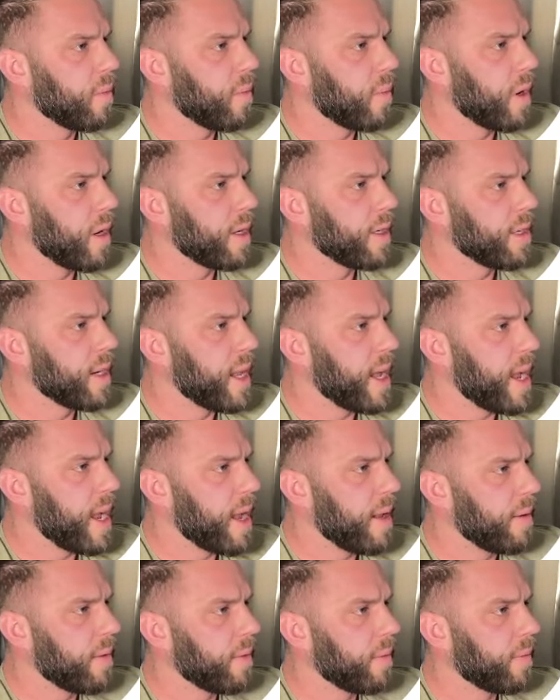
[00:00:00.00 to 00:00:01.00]
Where is it
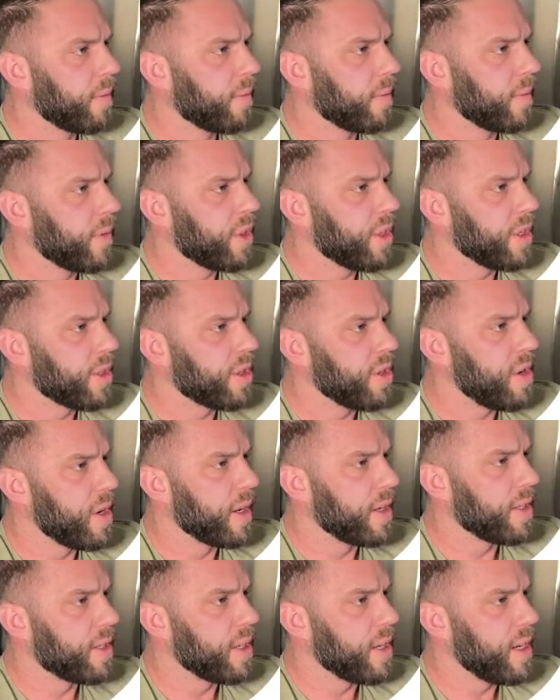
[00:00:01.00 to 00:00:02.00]
at? Just so you
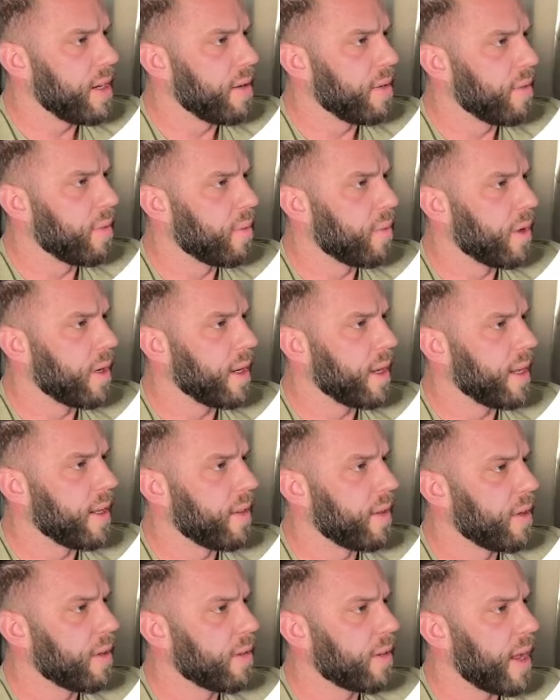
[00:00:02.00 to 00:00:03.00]
can see what
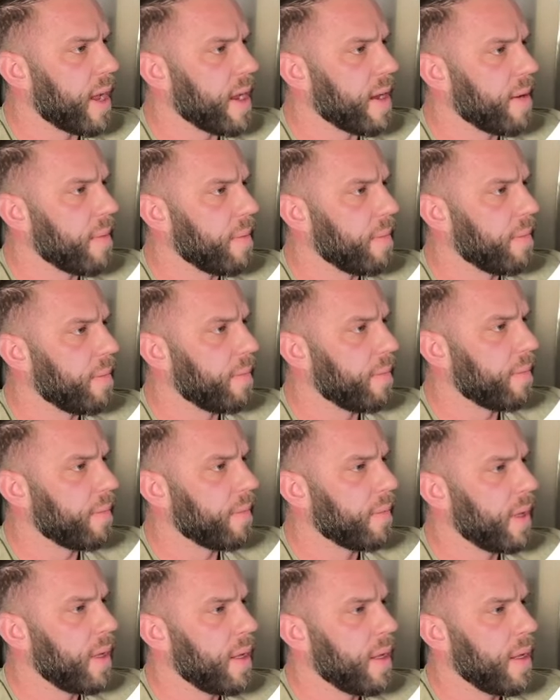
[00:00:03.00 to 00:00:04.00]
it looks like.
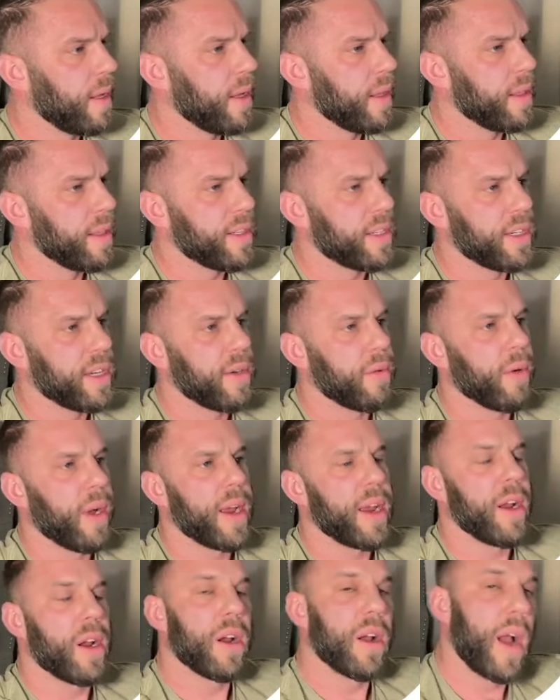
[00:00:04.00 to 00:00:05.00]
This is it
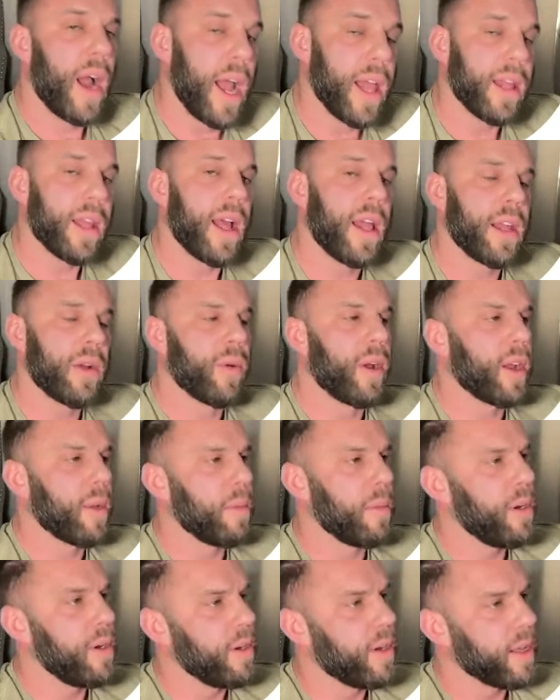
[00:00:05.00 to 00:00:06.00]
right here. Highly, highly
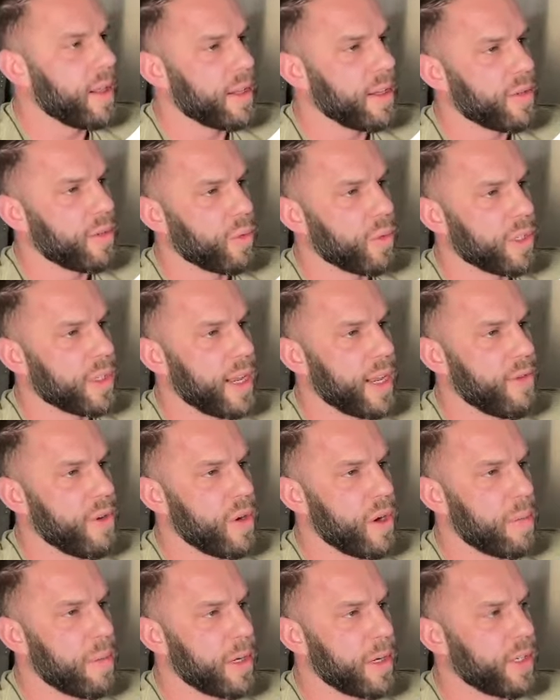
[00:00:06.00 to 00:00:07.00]
recommend you get this. We'll save
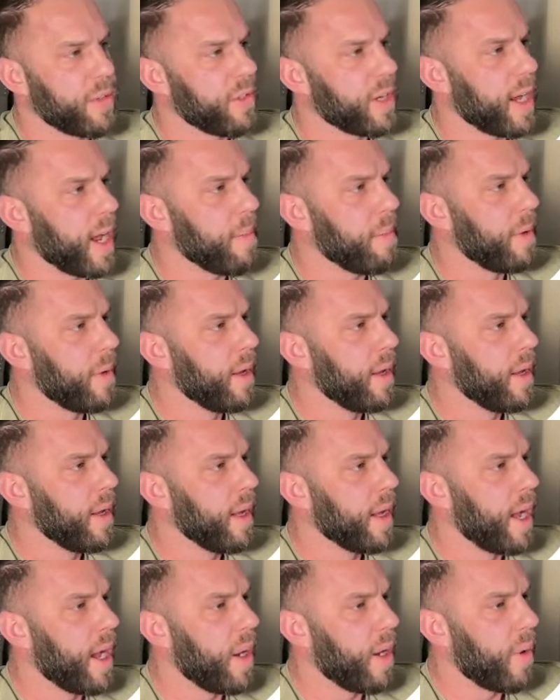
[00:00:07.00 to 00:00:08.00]
you a bunch of time
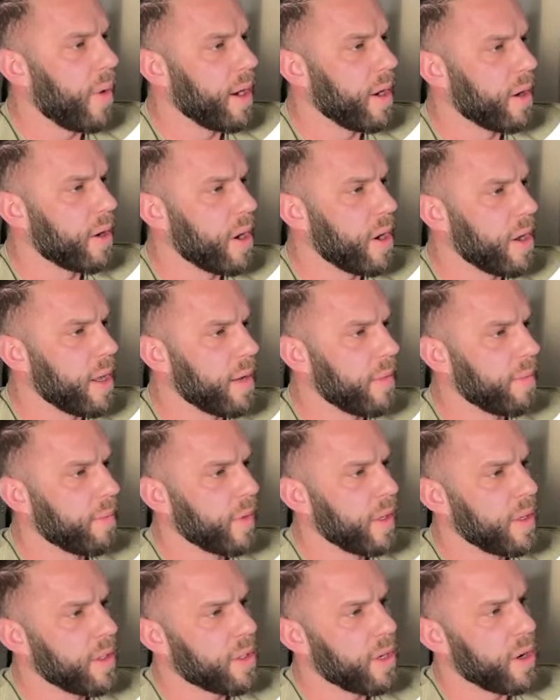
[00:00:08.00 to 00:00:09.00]
uh, while you're coding.
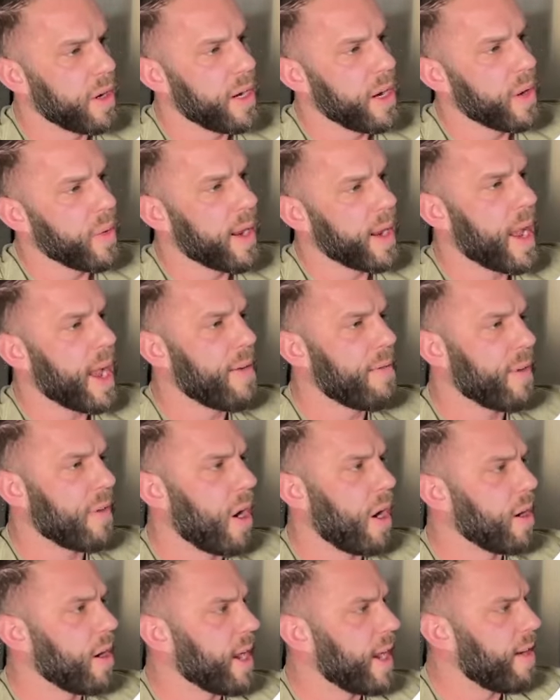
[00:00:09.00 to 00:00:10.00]
So here we have
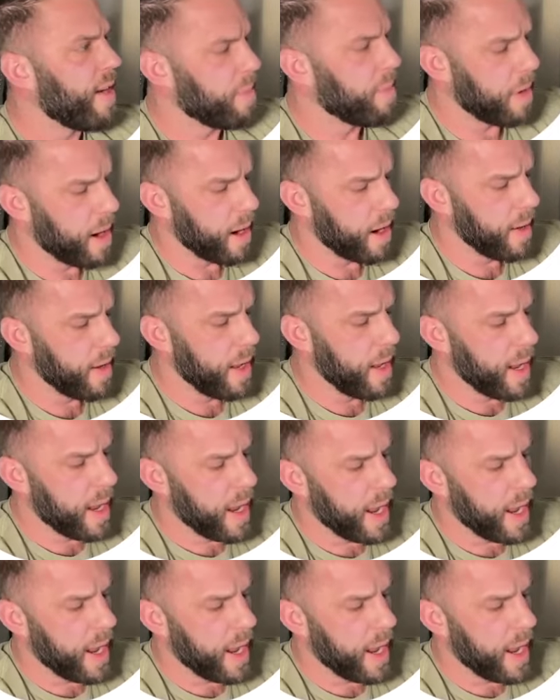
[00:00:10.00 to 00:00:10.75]
our nav bar.